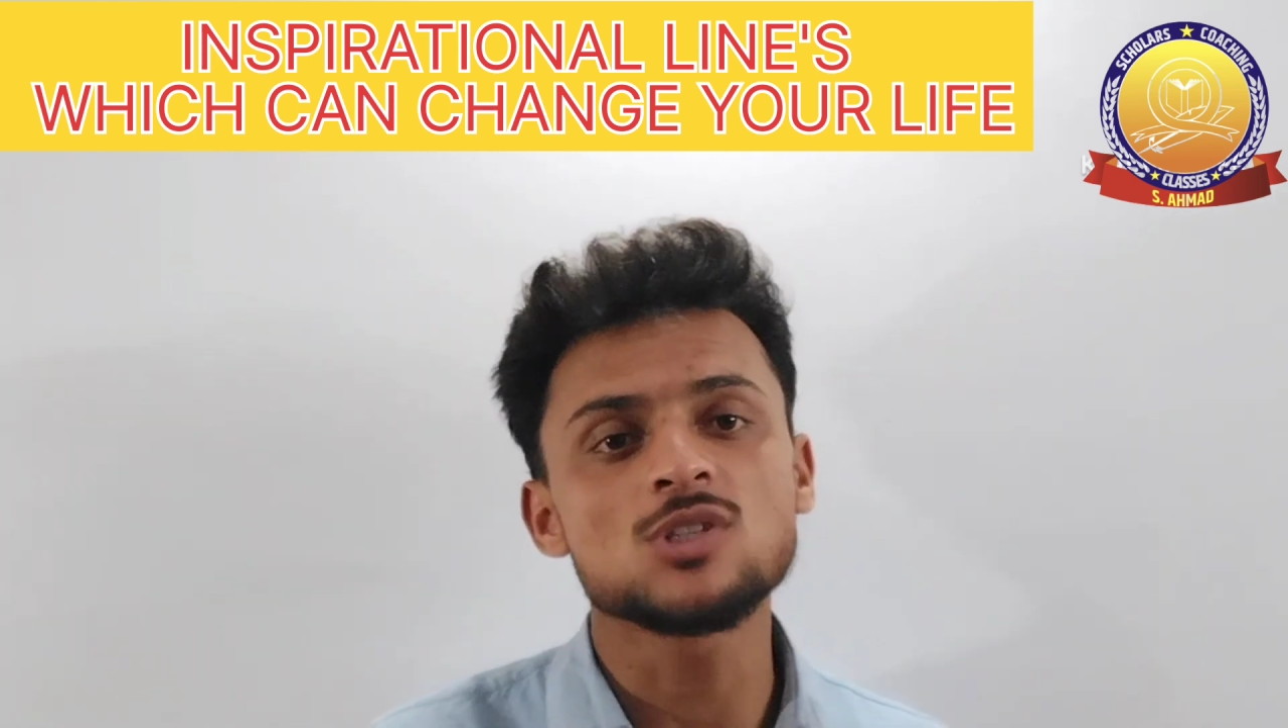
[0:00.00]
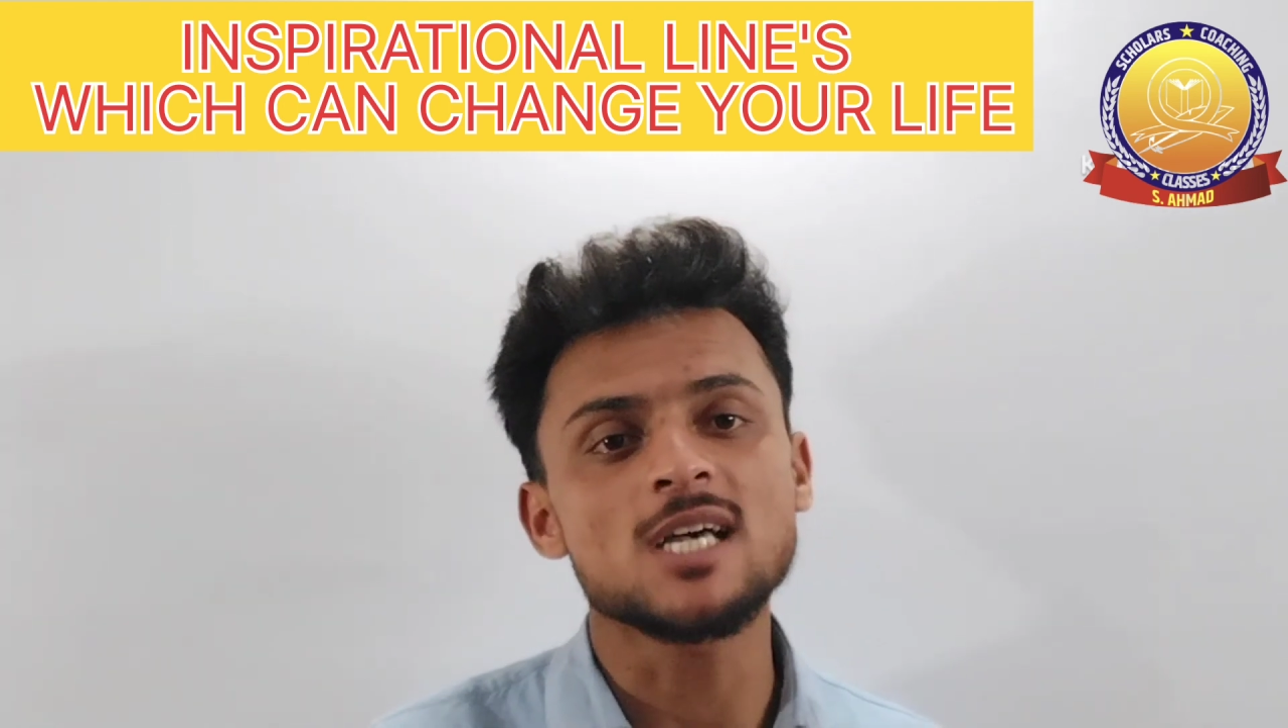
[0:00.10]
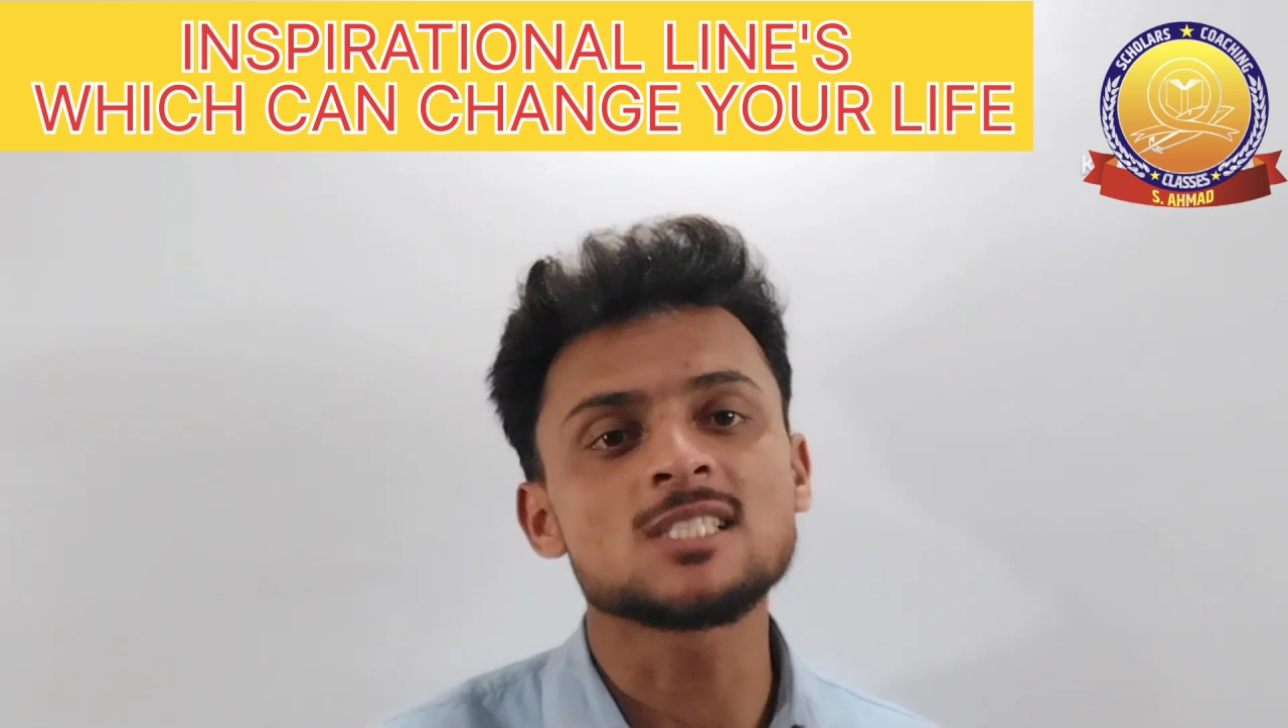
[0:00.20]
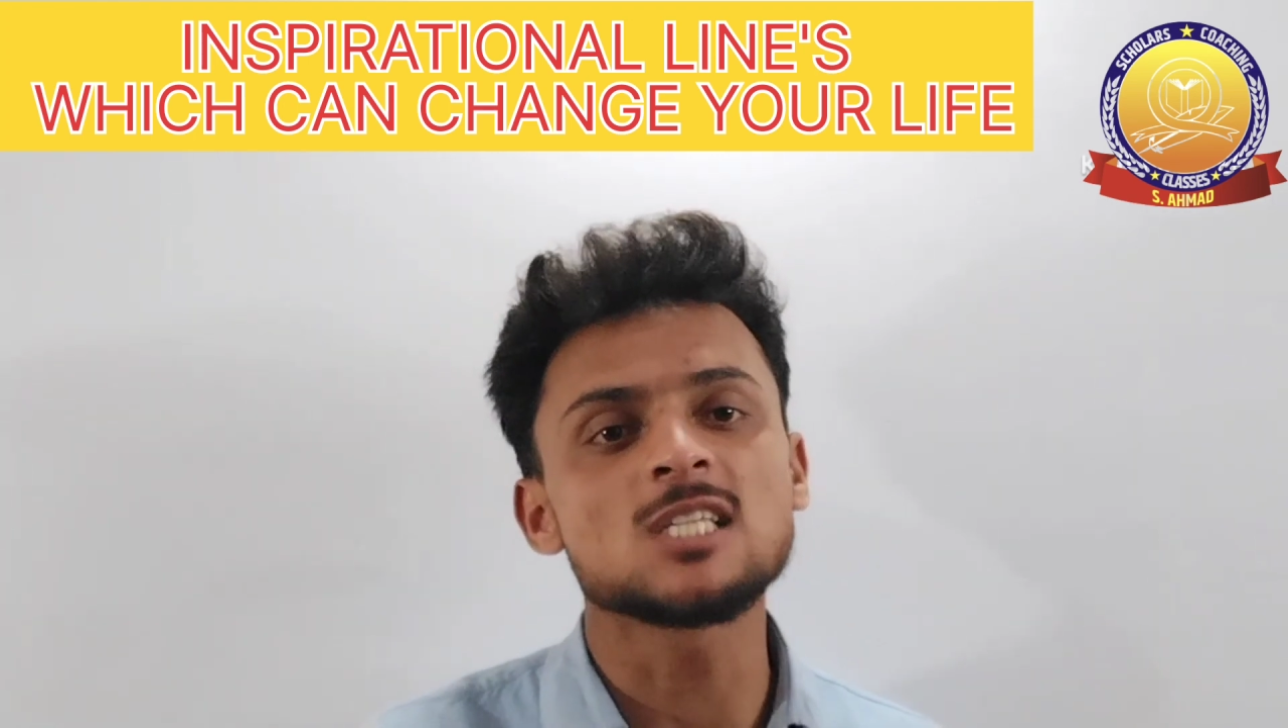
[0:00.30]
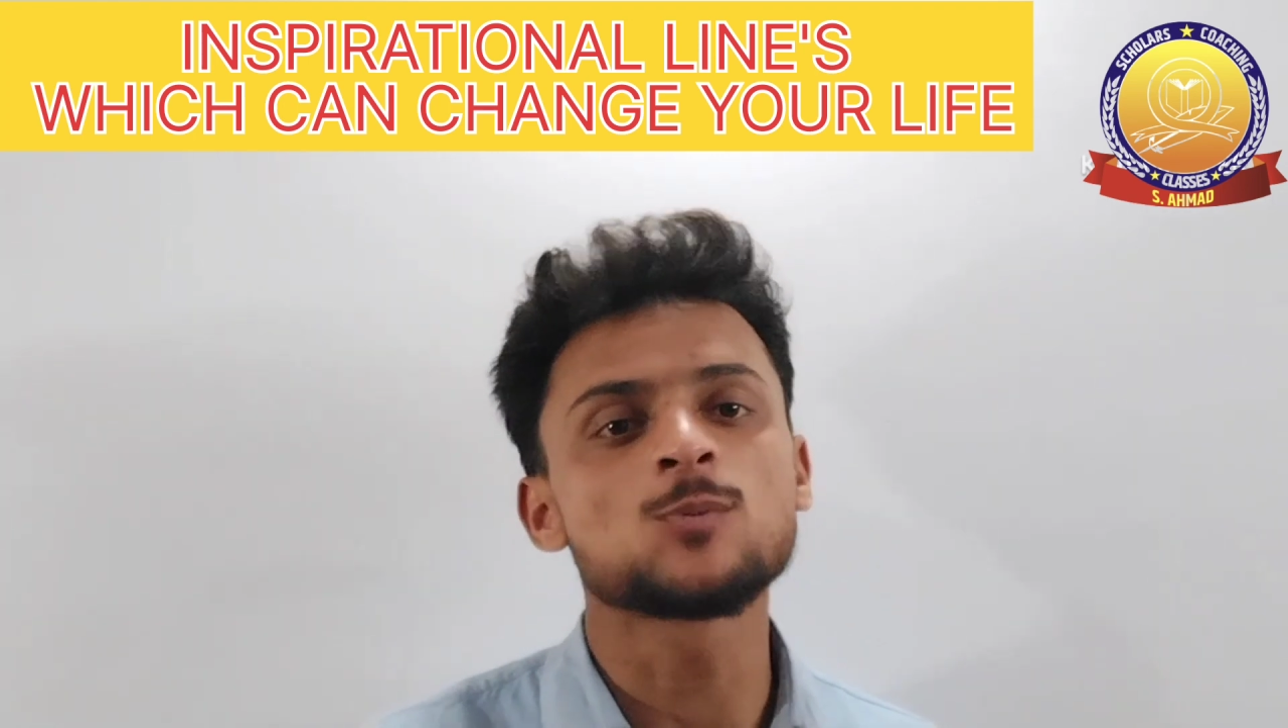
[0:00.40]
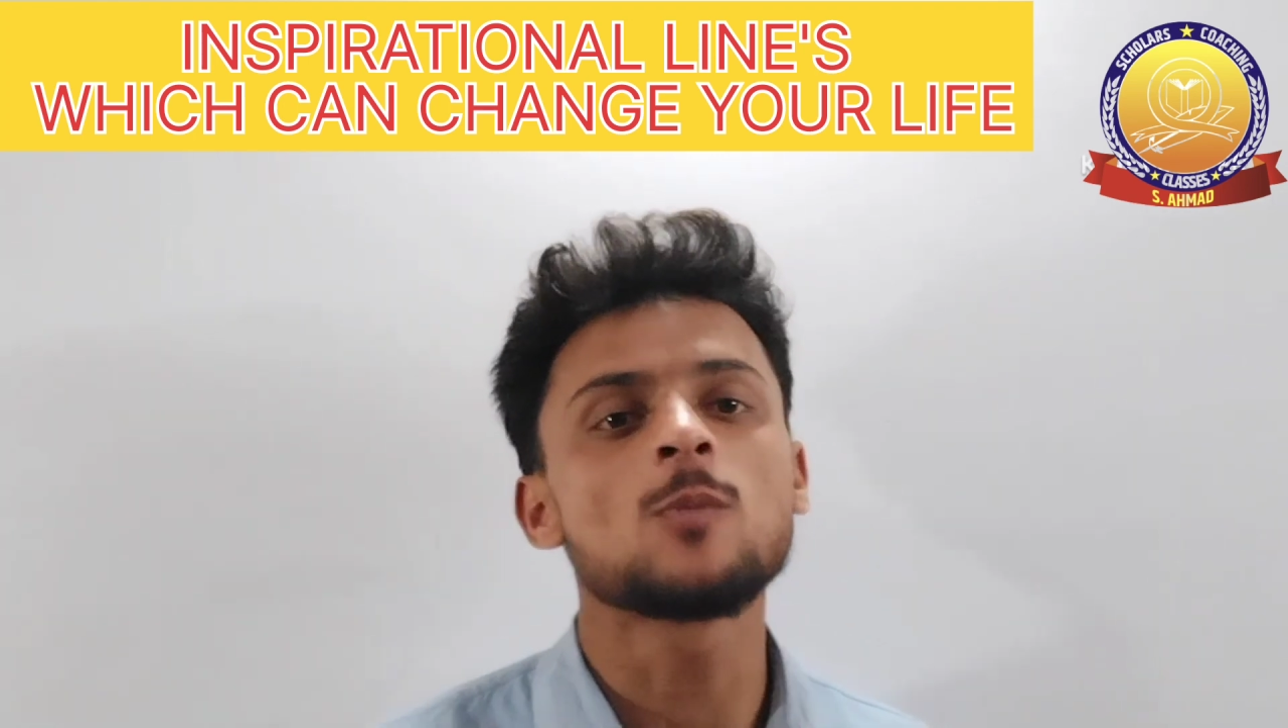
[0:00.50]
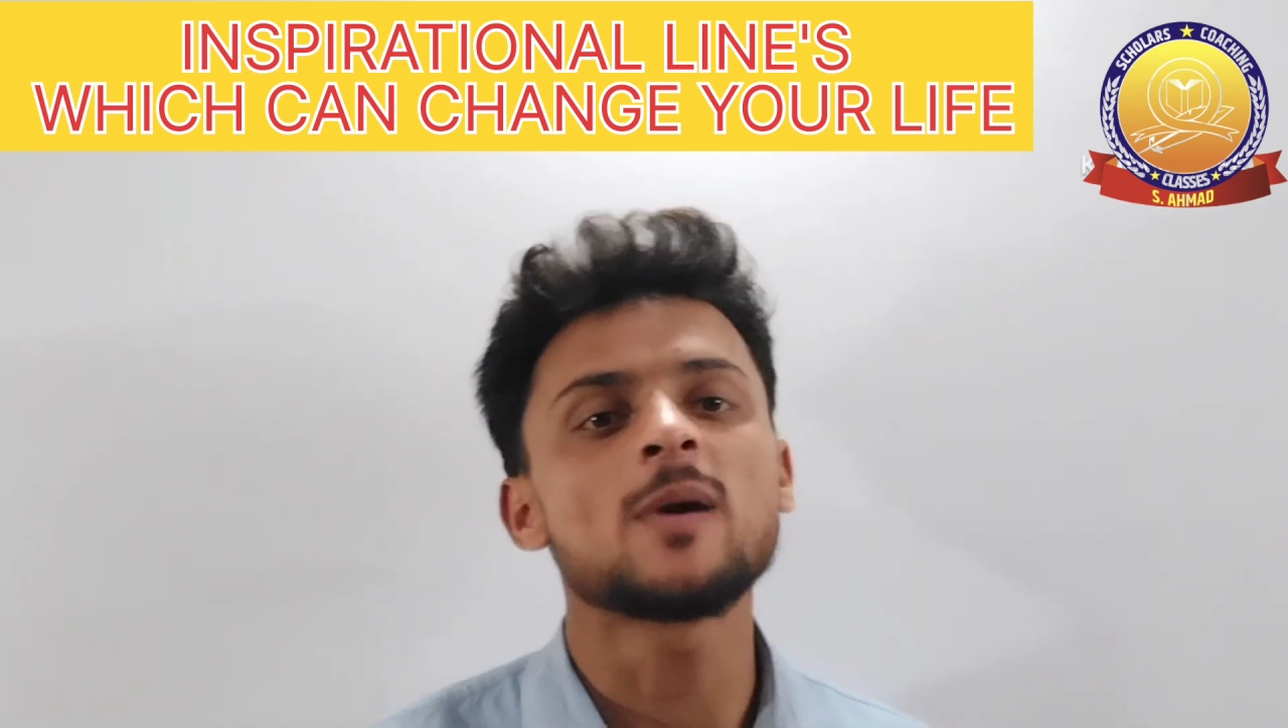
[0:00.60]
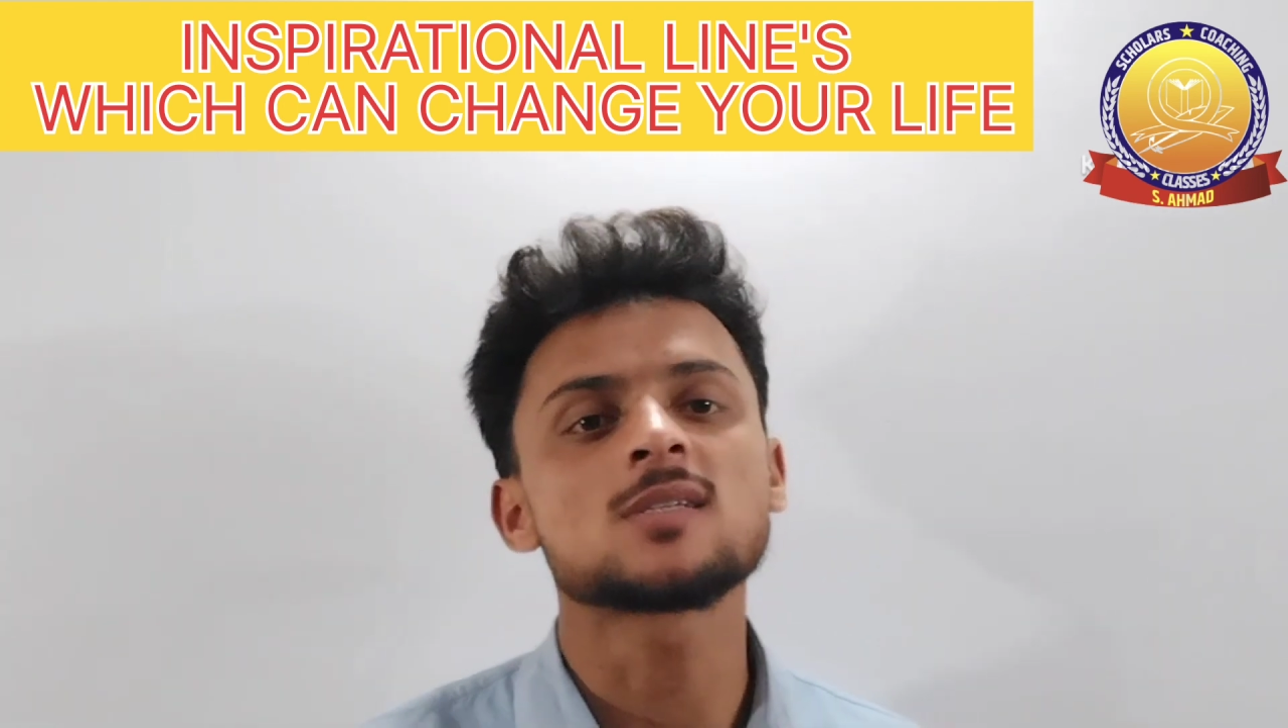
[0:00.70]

successful